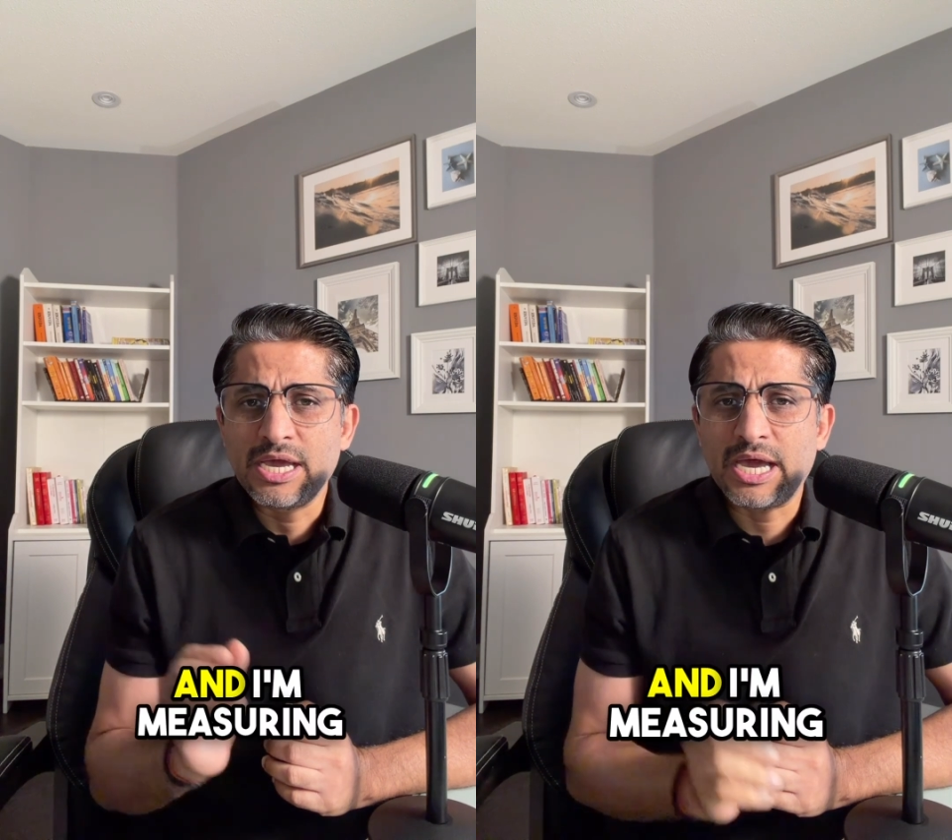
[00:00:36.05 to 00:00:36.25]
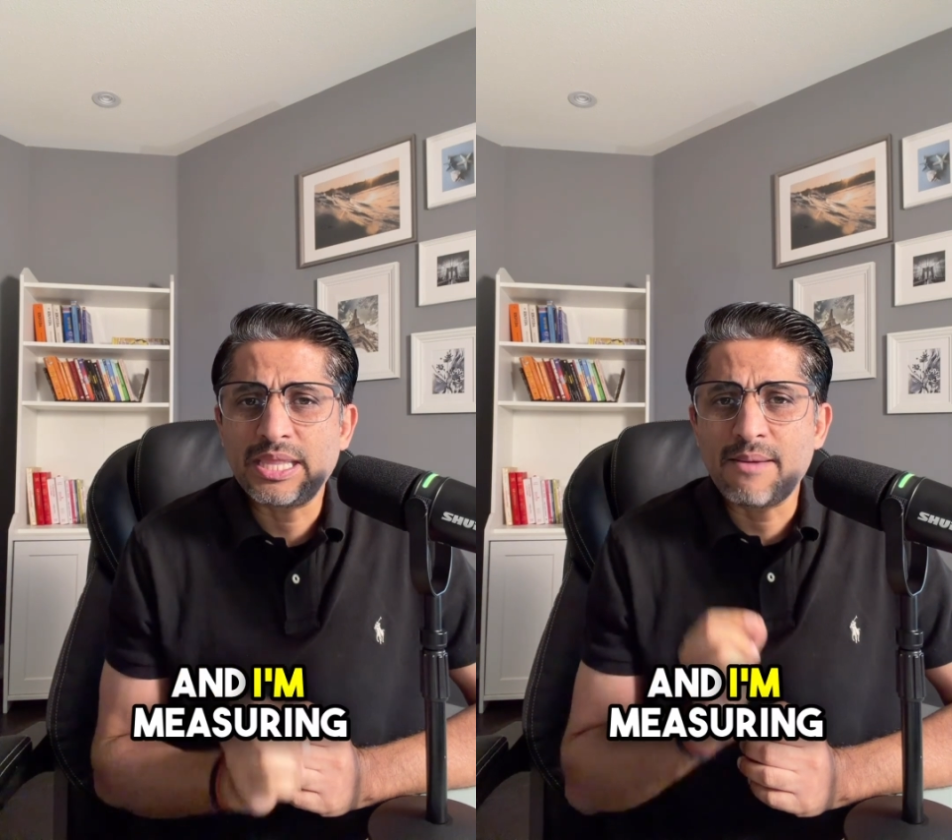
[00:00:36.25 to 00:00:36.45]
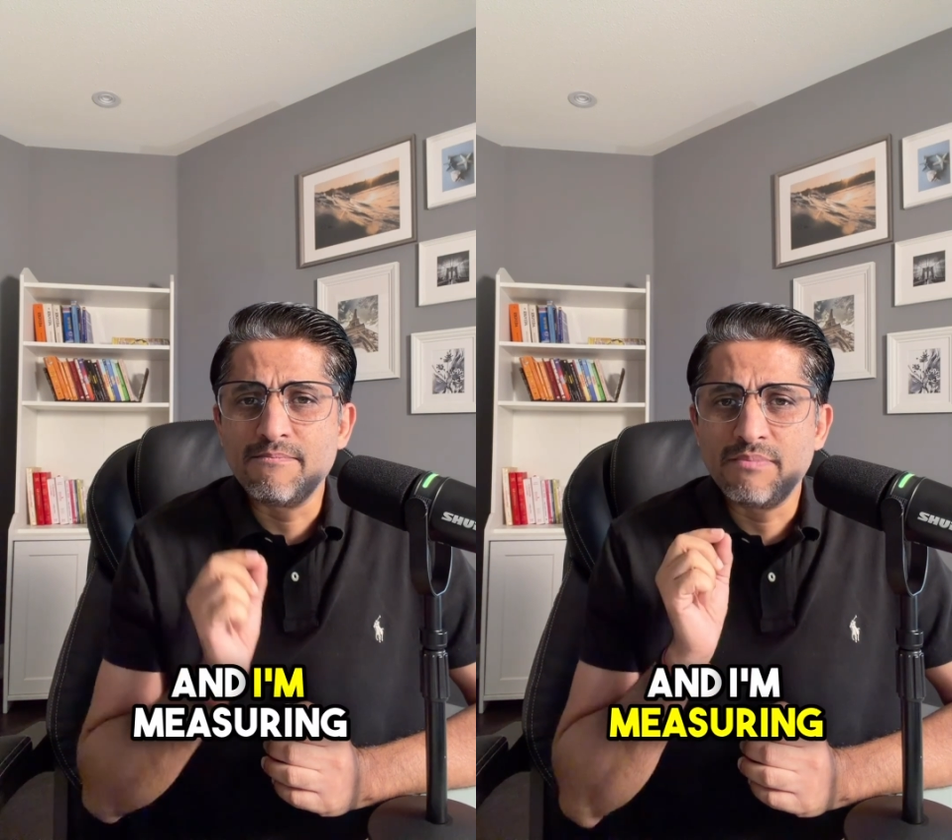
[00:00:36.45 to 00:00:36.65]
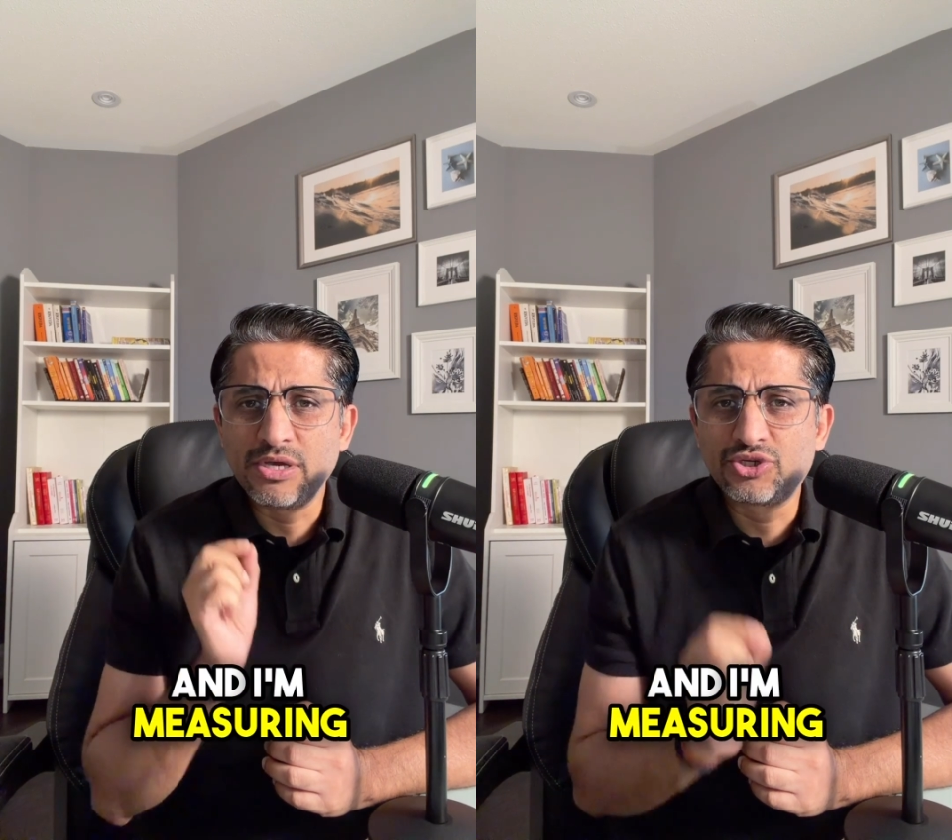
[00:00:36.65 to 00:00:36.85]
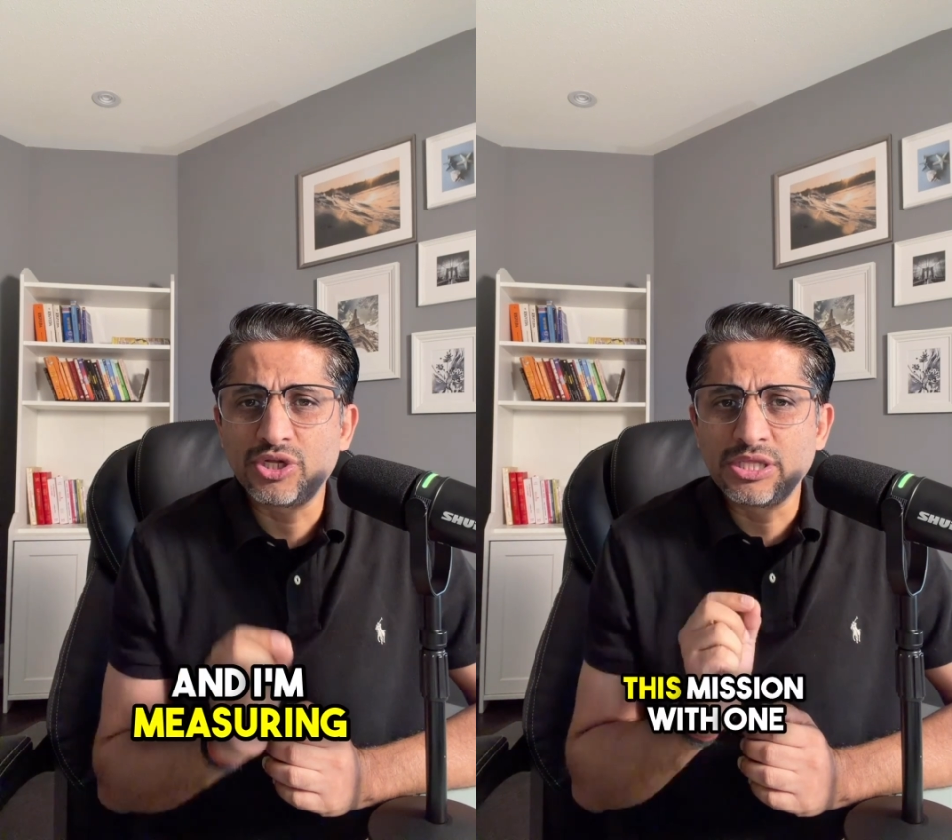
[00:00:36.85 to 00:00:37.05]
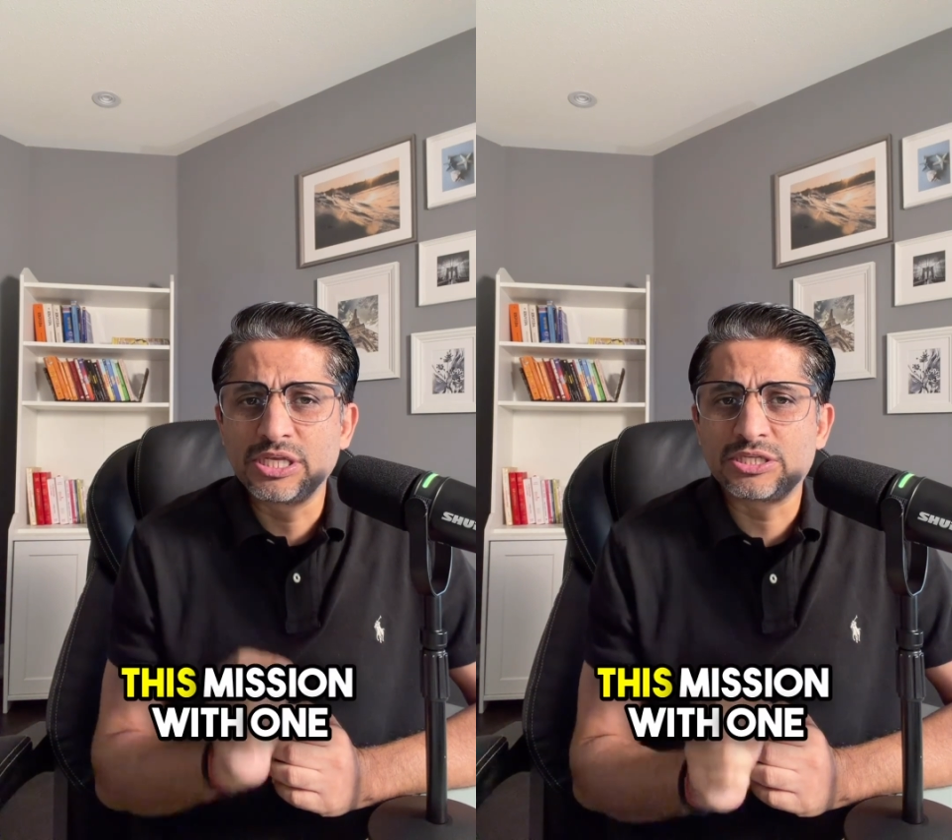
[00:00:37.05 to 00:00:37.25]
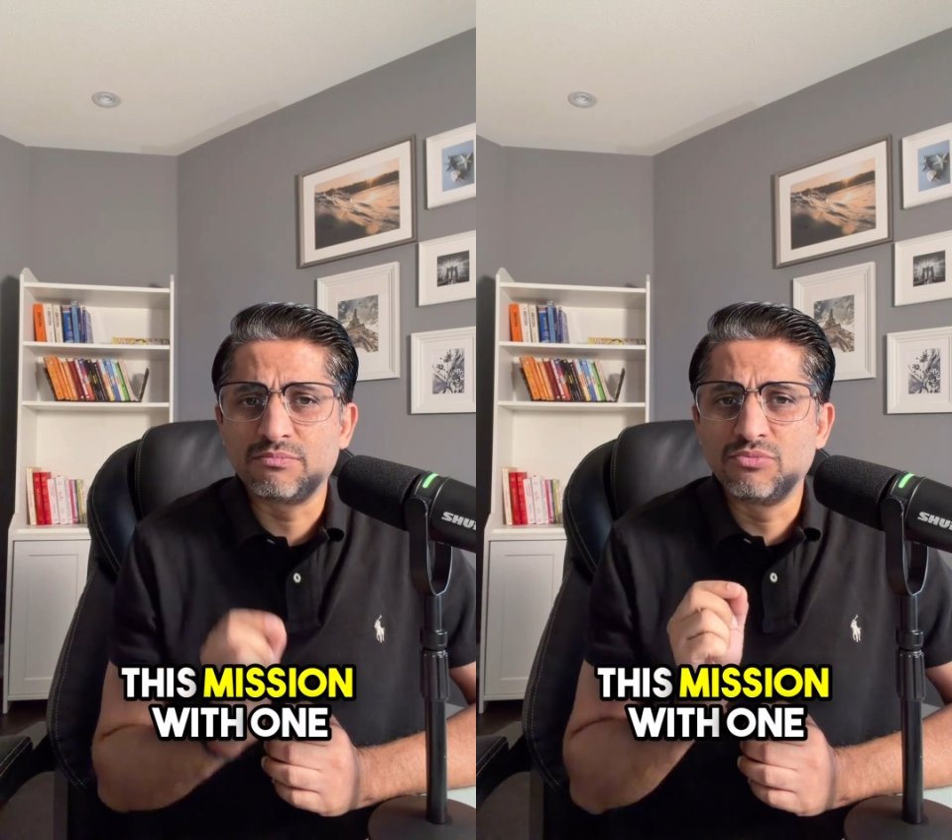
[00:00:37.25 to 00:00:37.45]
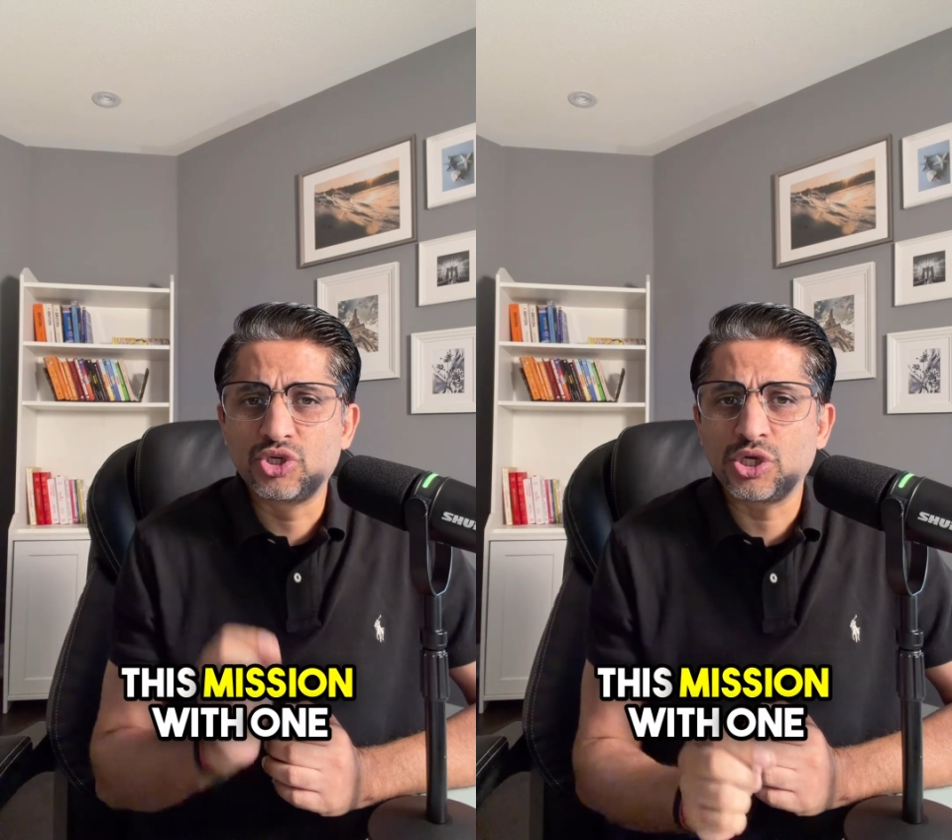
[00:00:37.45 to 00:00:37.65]
And I'm measuring this
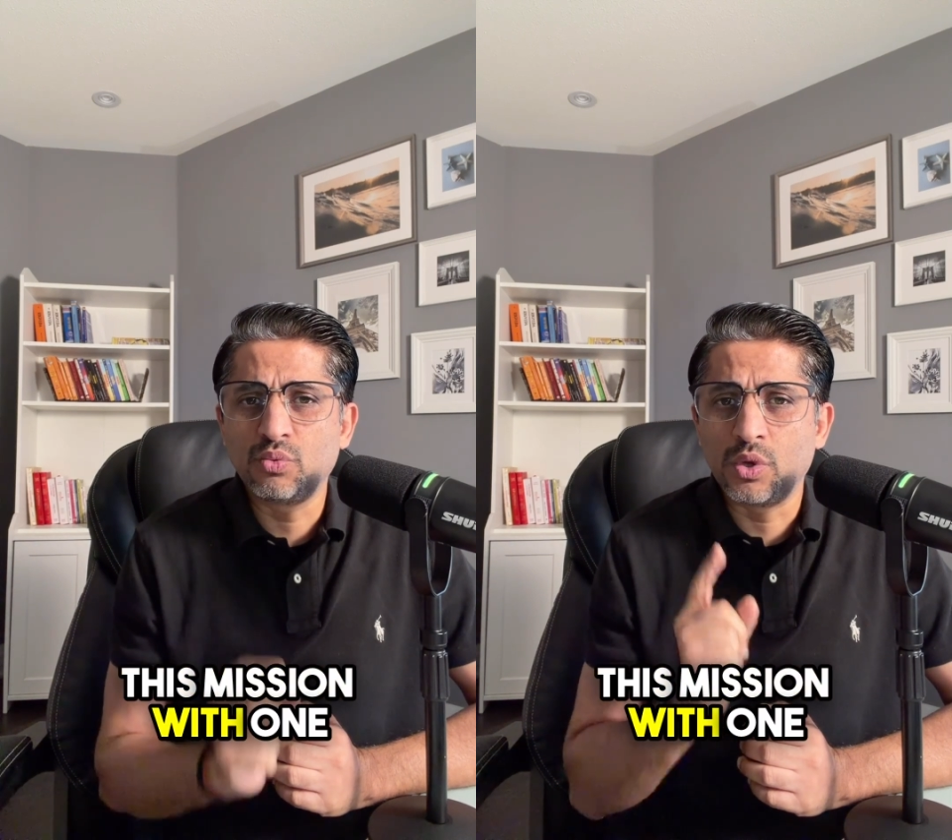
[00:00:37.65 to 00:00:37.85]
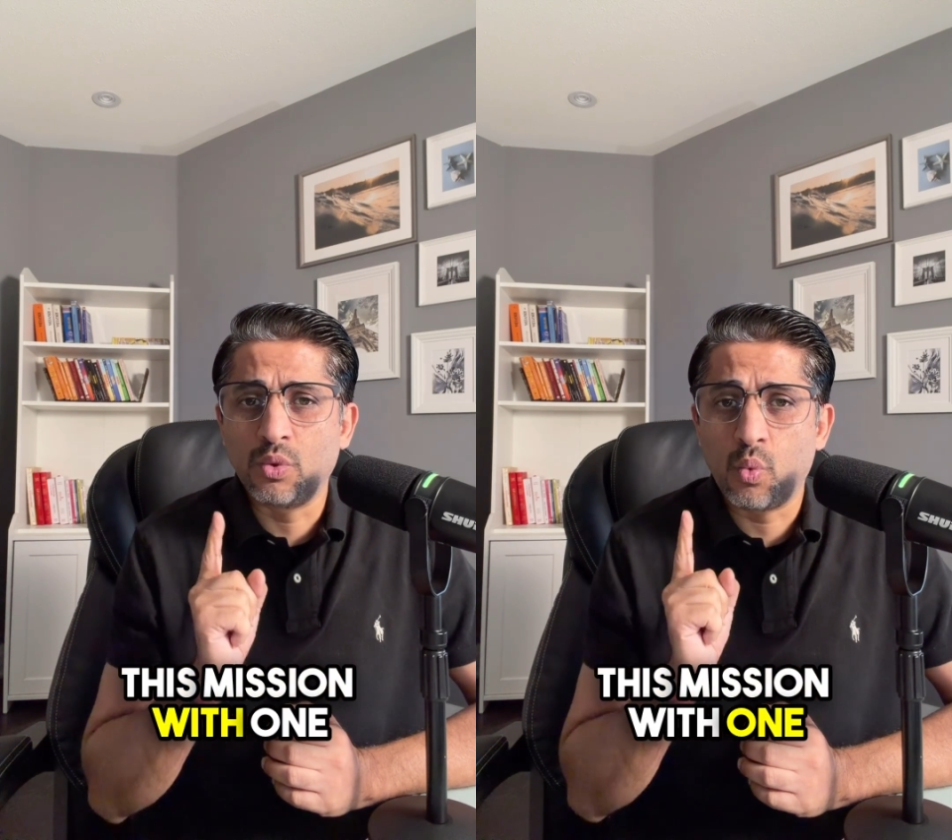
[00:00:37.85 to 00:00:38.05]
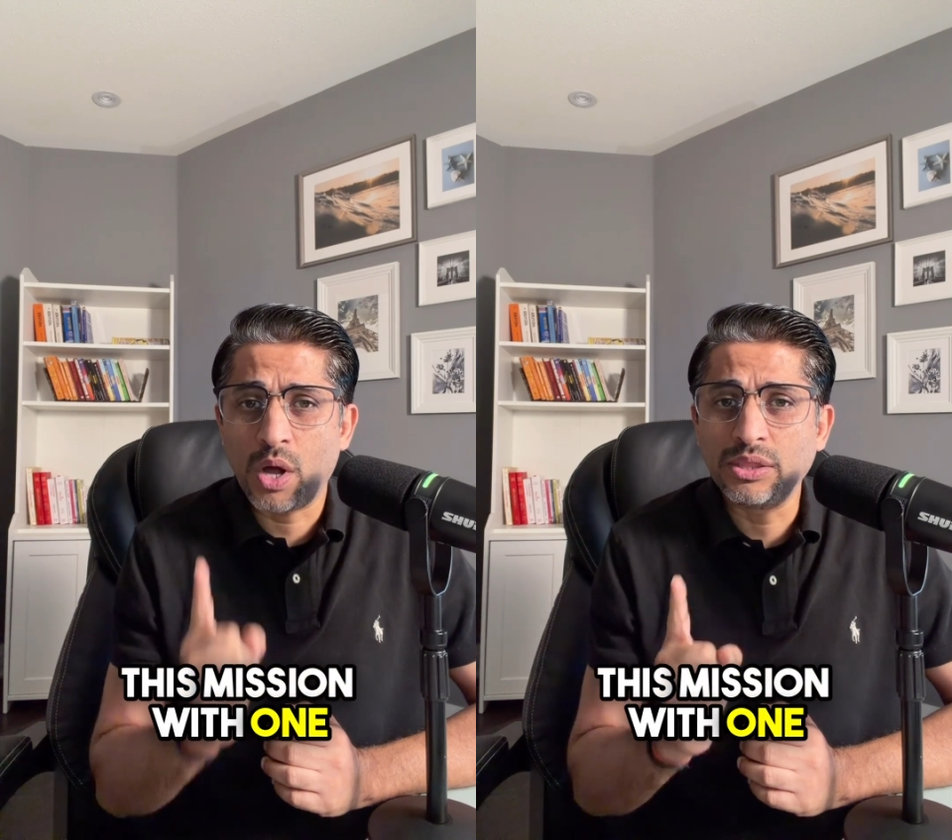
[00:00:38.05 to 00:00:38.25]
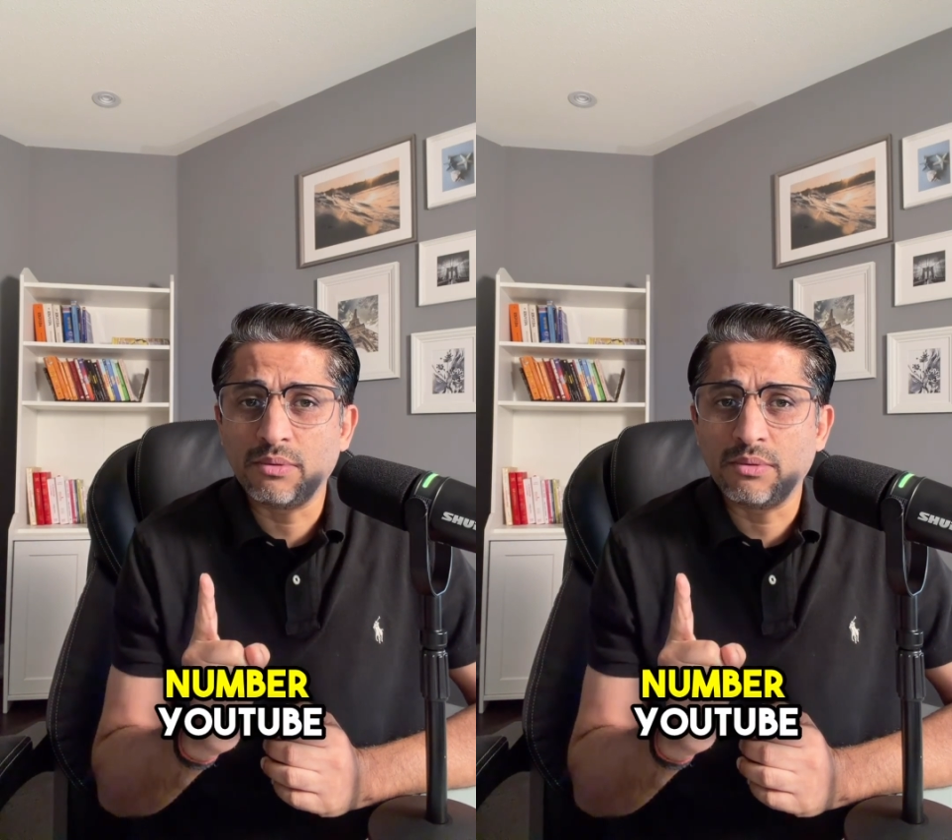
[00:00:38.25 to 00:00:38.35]
mission with one